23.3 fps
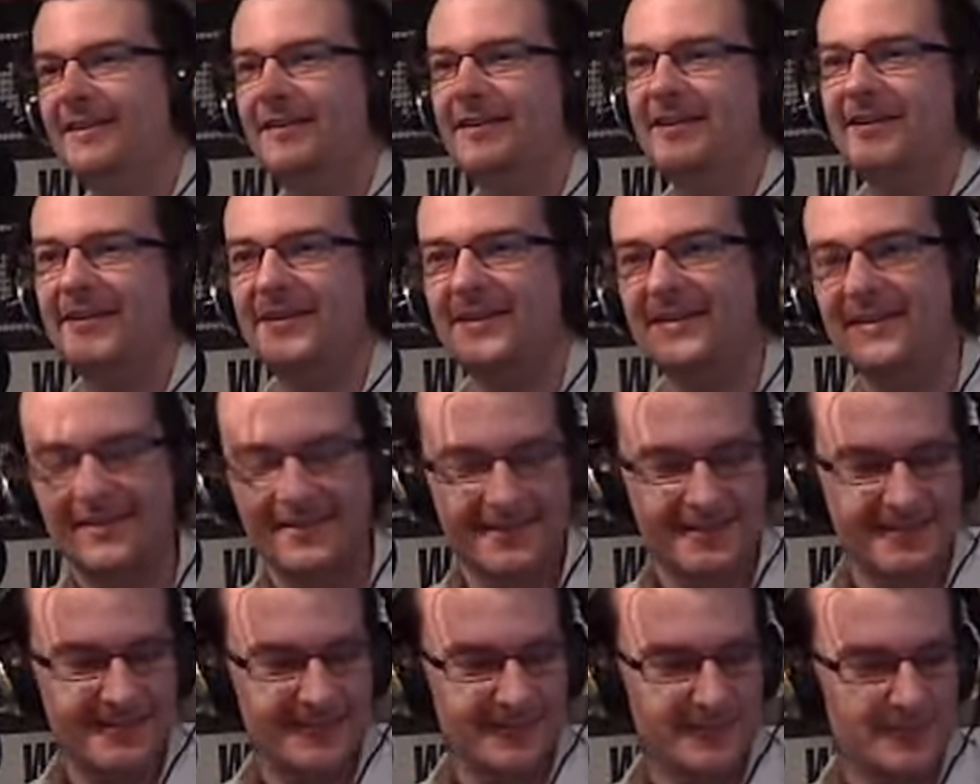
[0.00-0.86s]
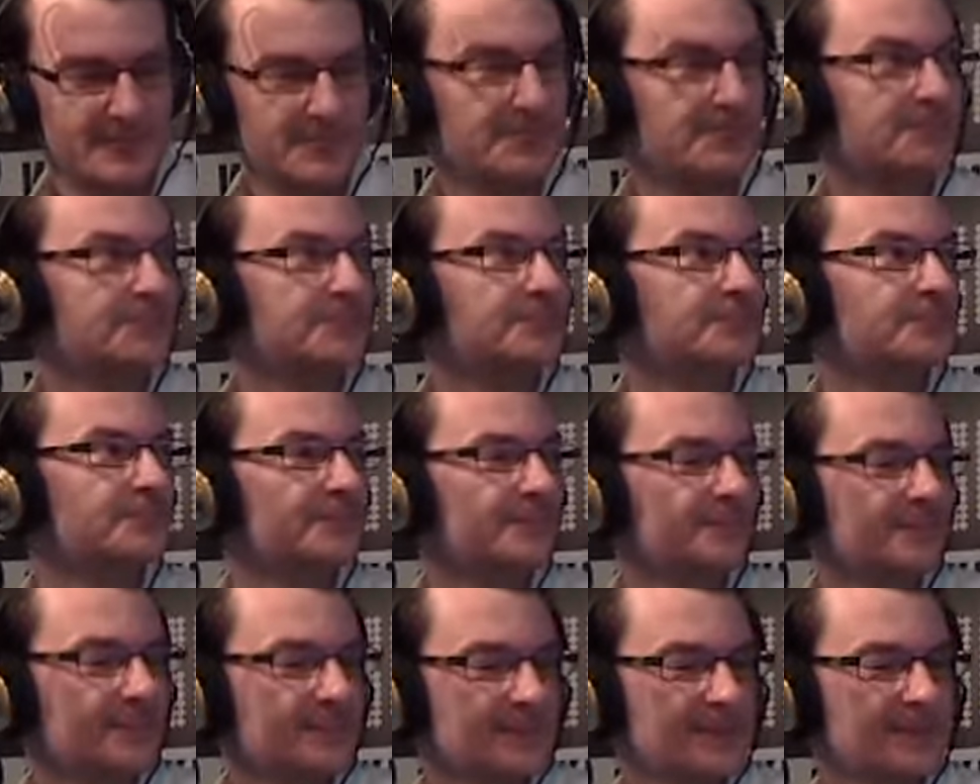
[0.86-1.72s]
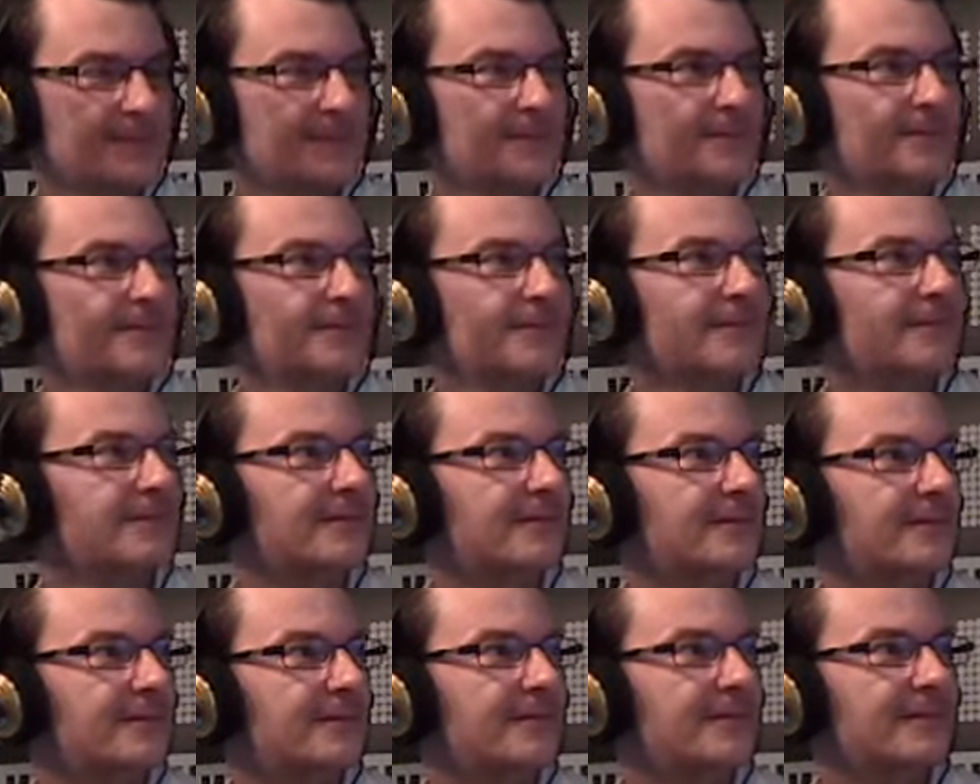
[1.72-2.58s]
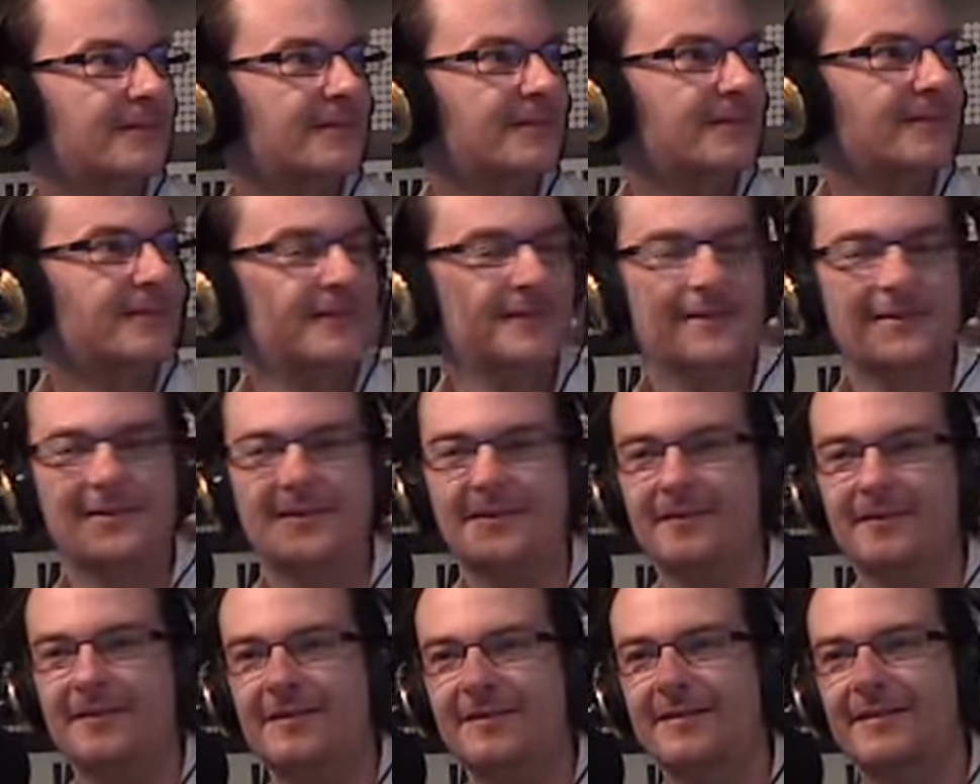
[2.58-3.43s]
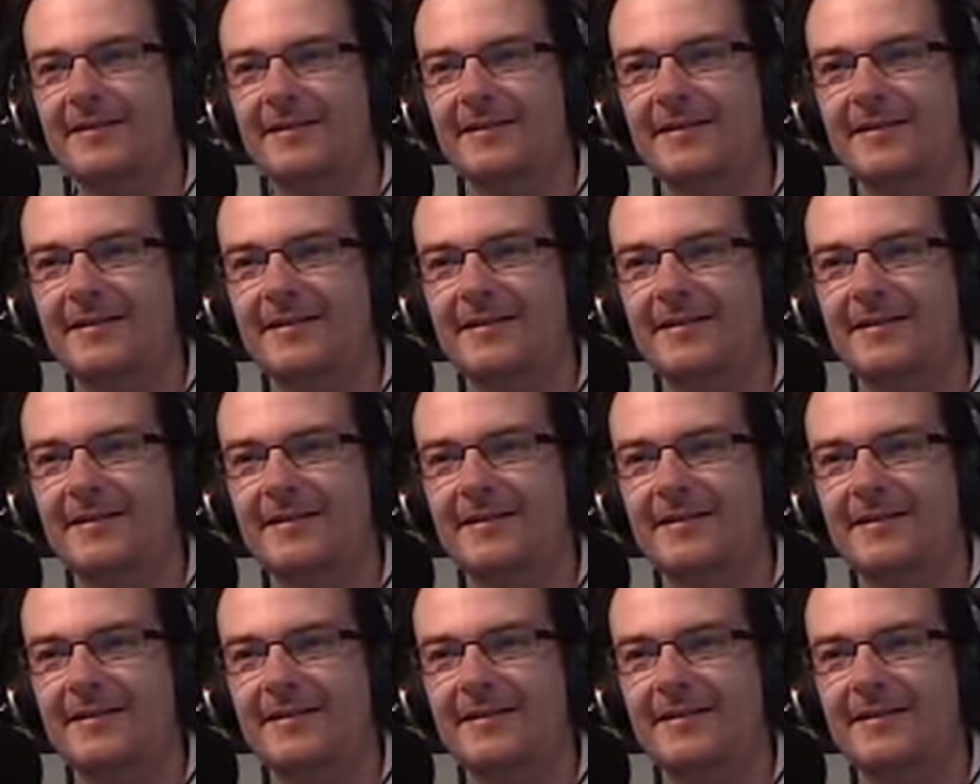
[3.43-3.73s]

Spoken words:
They said, no, it's not National Party, it's probably ACT.